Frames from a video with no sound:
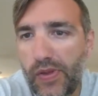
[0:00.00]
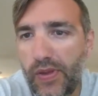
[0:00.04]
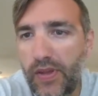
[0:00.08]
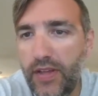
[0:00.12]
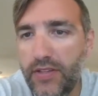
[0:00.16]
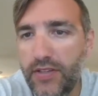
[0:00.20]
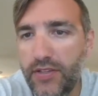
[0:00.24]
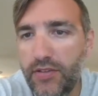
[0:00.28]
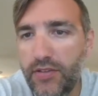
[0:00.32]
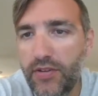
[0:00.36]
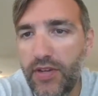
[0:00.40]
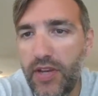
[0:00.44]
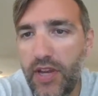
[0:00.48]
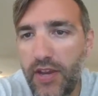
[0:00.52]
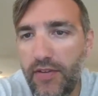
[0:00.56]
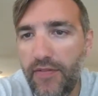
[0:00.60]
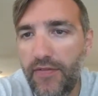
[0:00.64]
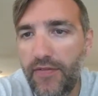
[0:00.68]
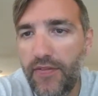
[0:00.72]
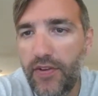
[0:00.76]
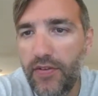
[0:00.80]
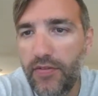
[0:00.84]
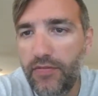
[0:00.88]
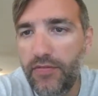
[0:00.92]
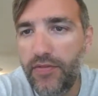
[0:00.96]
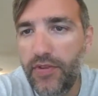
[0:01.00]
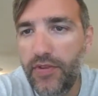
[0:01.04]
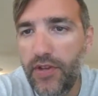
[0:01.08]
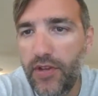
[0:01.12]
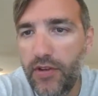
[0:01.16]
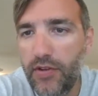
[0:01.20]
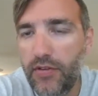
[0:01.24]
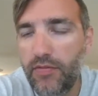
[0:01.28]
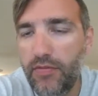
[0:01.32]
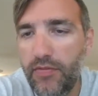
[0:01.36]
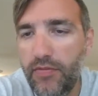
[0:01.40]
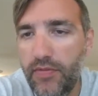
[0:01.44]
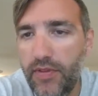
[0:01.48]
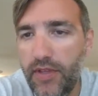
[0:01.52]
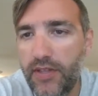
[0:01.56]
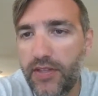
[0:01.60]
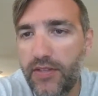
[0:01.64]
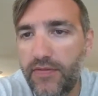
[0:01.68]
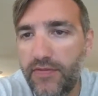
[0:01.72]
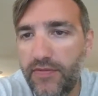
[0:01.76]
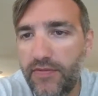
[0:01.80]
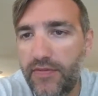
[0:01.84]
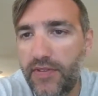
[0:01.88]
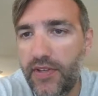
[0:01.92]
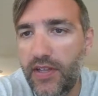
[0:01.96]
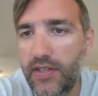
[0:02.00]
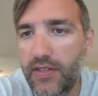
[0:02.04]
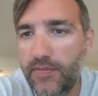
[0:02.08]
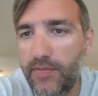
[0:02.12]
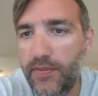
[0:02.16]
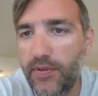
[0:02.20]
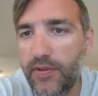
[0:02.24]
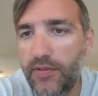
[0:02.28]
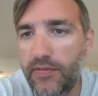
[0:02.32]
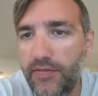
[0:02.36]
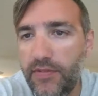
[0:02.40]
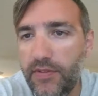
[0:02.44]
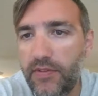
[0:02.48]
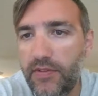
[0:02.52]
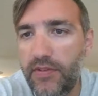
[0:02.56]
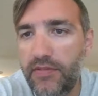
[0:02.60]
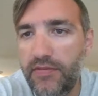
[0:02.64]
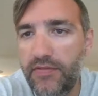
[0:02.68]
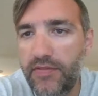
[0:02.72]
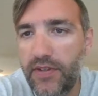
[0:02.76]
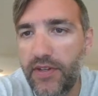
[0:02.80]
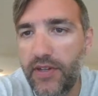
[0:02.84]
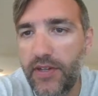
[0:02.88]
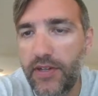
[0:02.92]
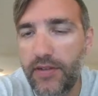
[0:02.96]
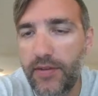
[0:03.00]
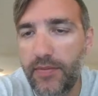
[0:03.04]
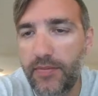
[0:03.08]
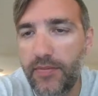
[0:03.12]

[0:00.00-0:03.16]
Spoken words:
It's okay if you don't know. That's perfectly fine.